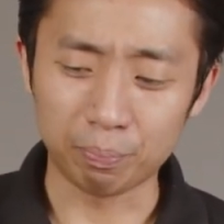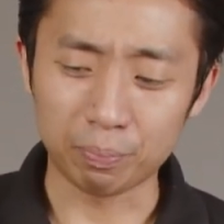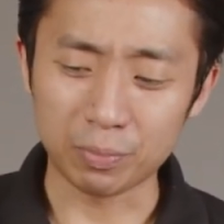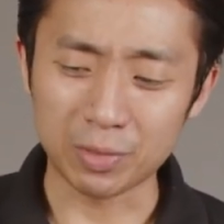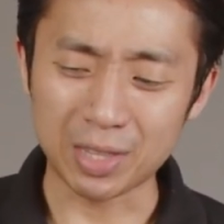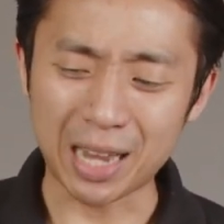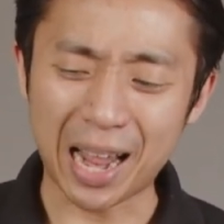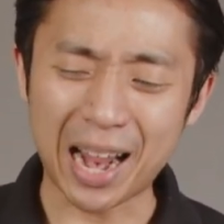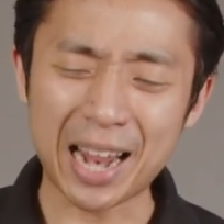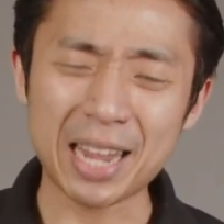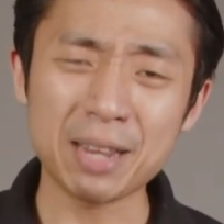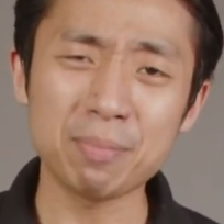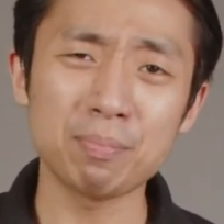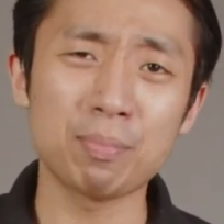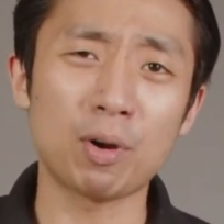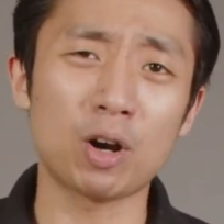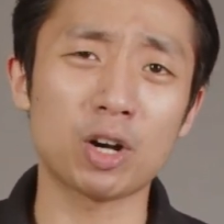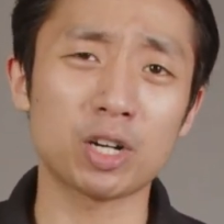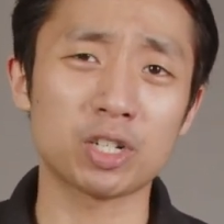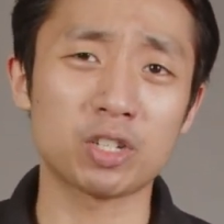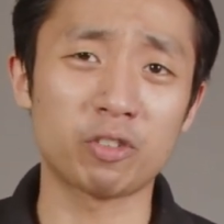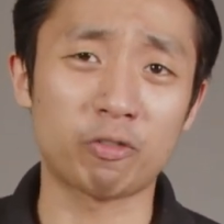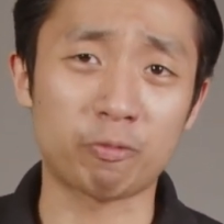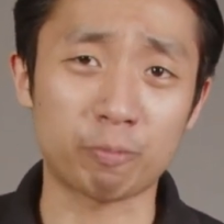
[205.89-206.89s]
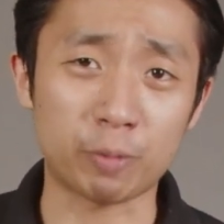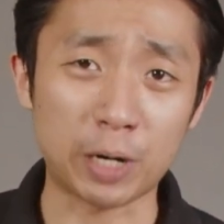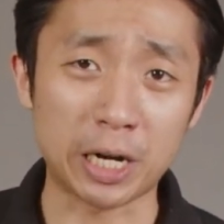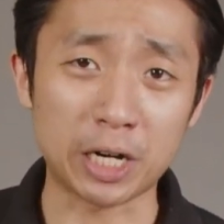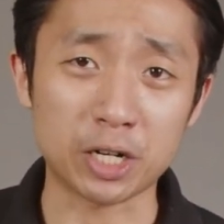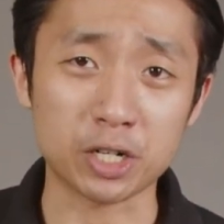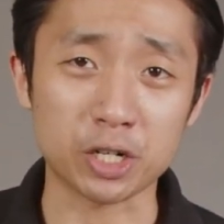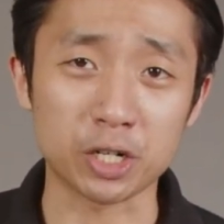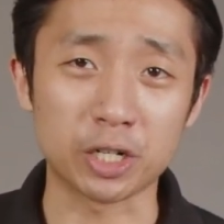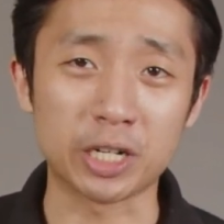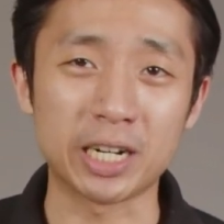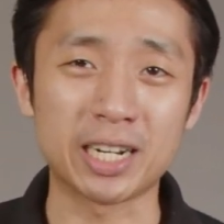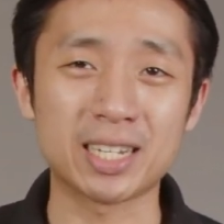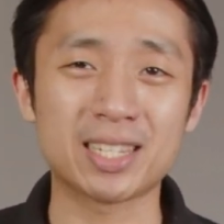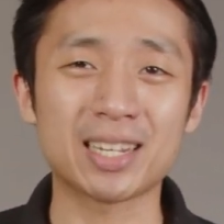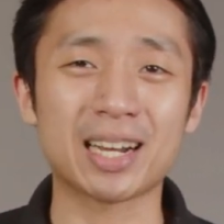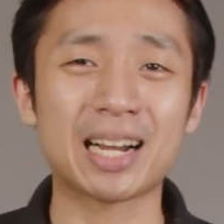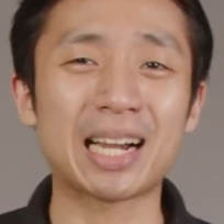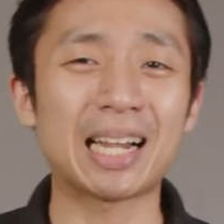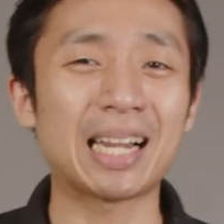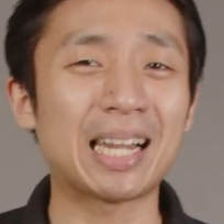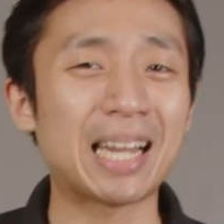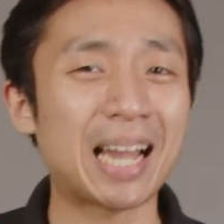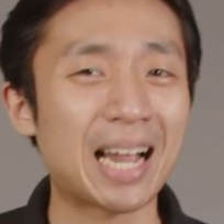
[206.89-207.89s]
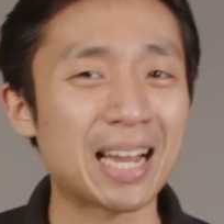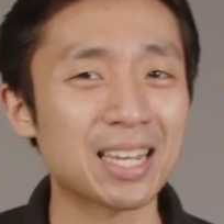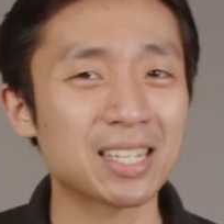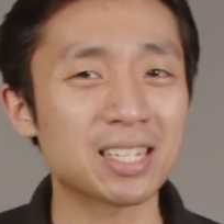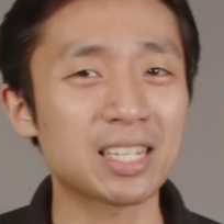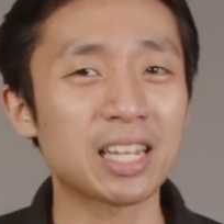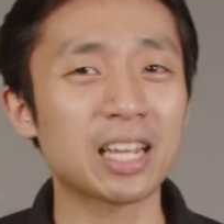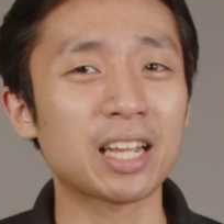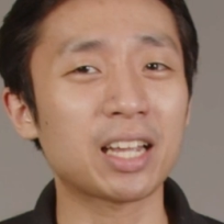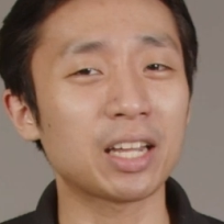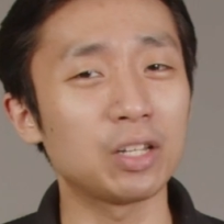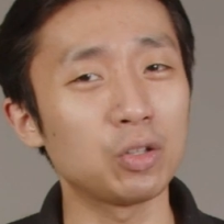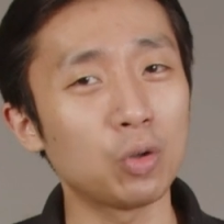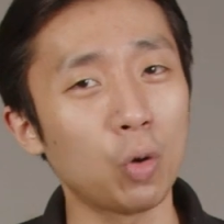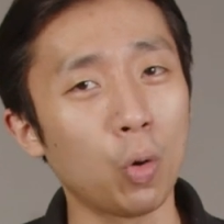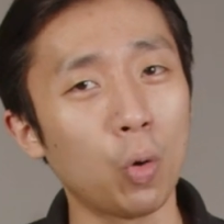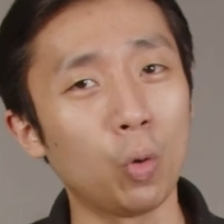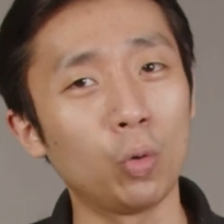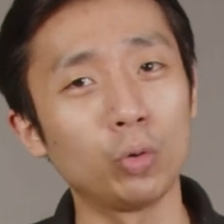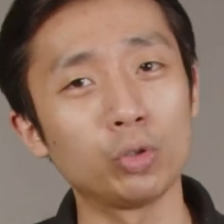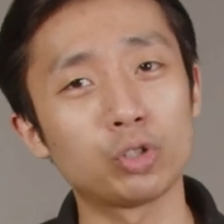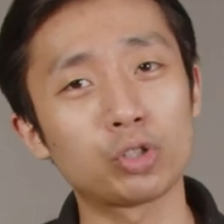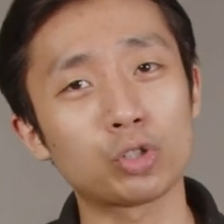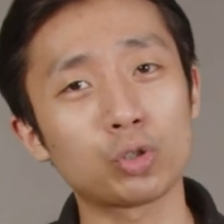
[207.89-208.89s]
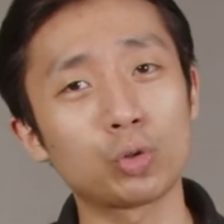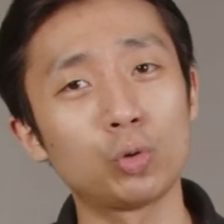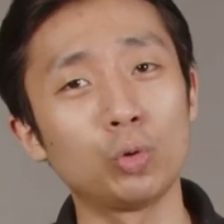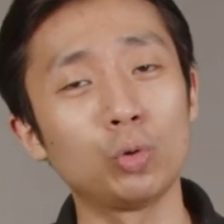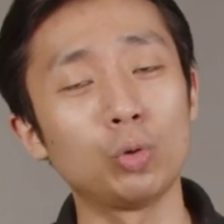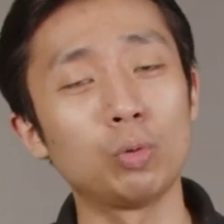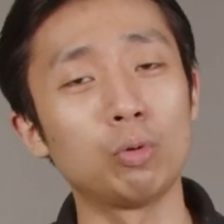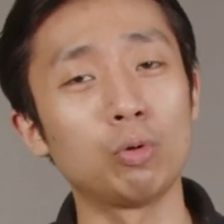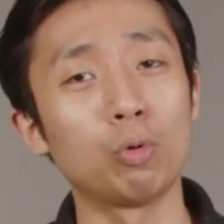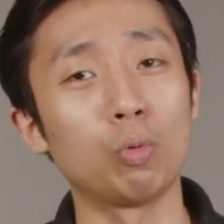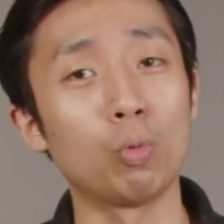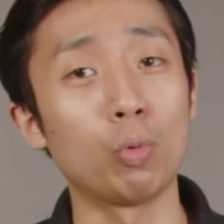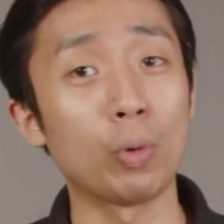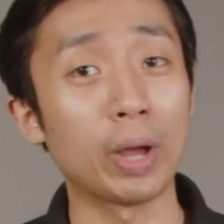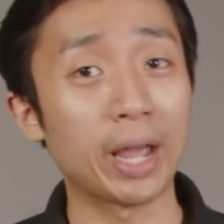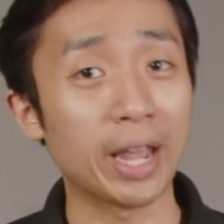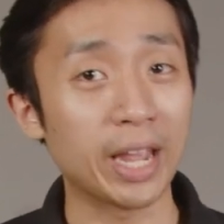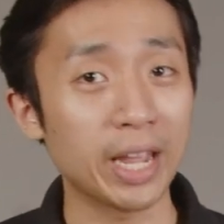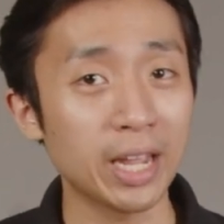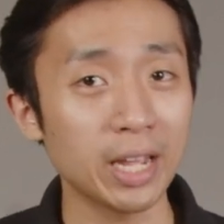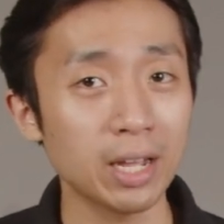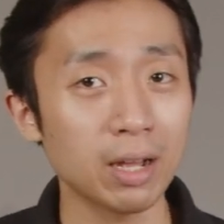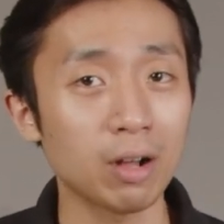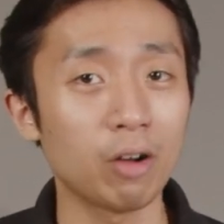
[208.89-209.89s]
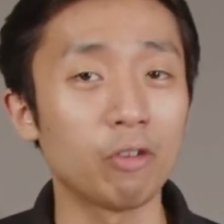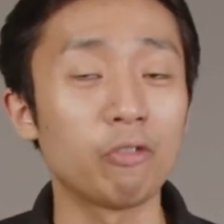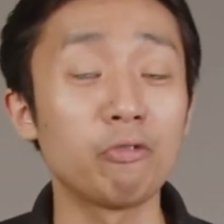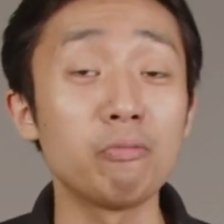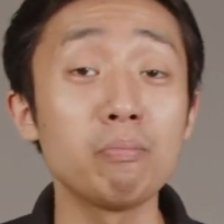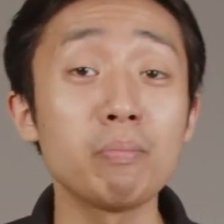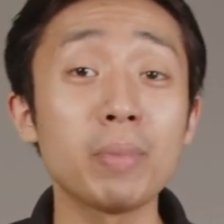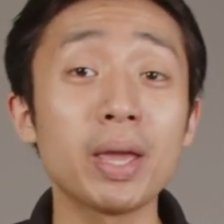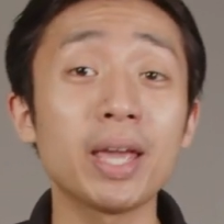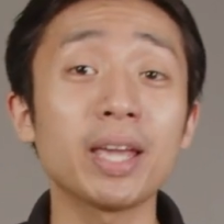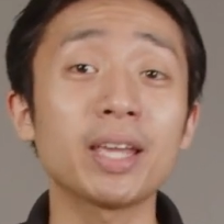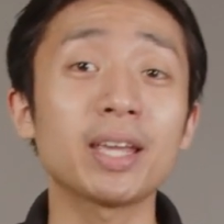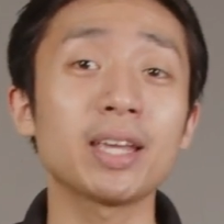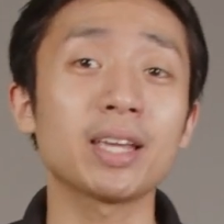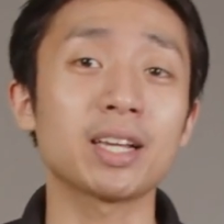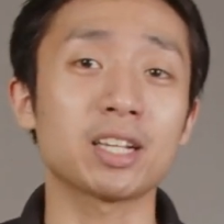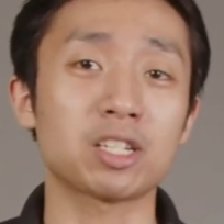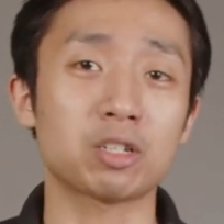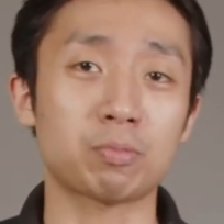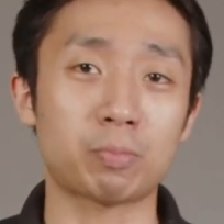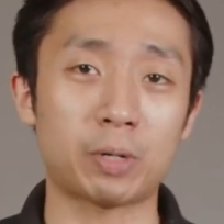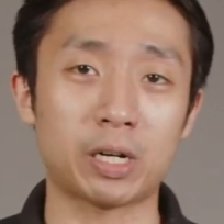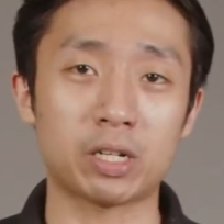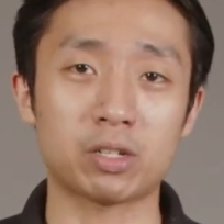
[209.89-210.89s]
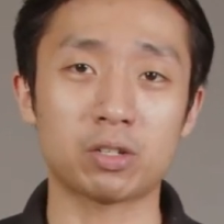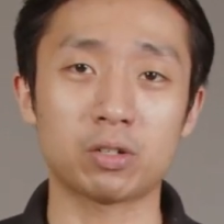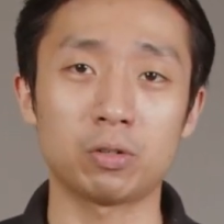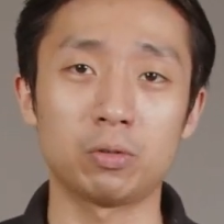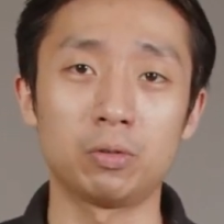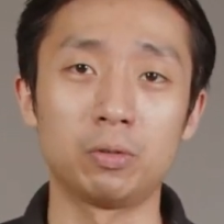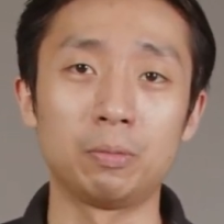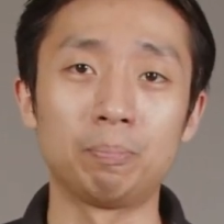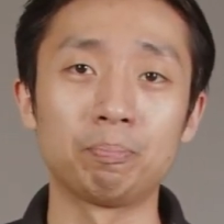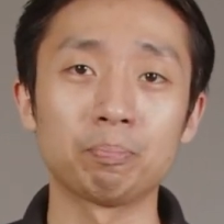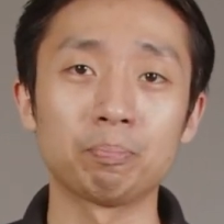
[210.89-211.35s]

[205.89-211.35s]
9 bars of pressure is a classic and old school way of making espresso.